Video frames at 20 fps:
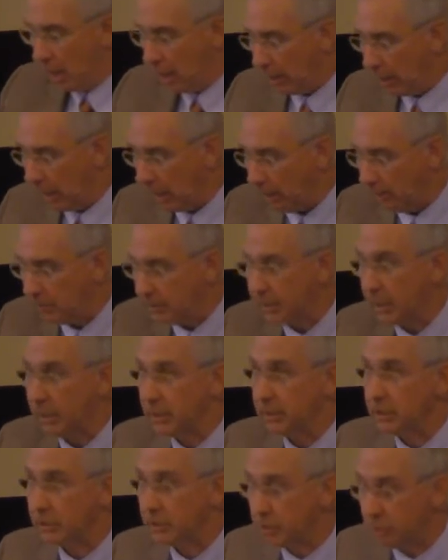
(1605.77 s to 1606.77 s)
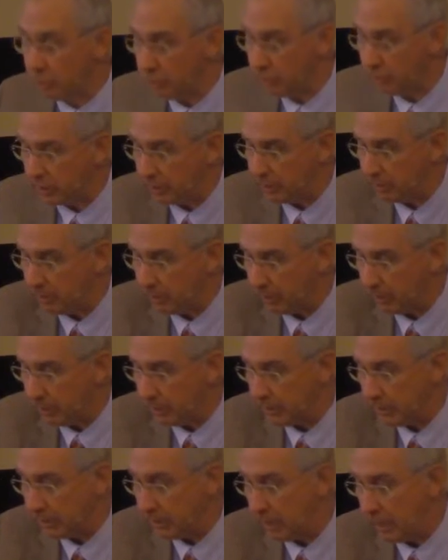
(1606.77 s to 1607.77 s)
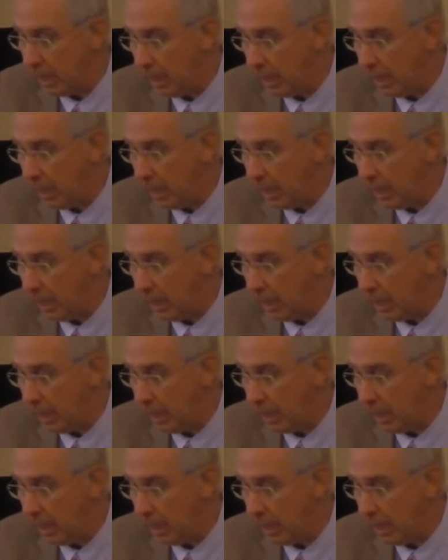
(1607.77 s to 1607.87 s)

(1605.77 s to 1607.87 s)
allows us to experience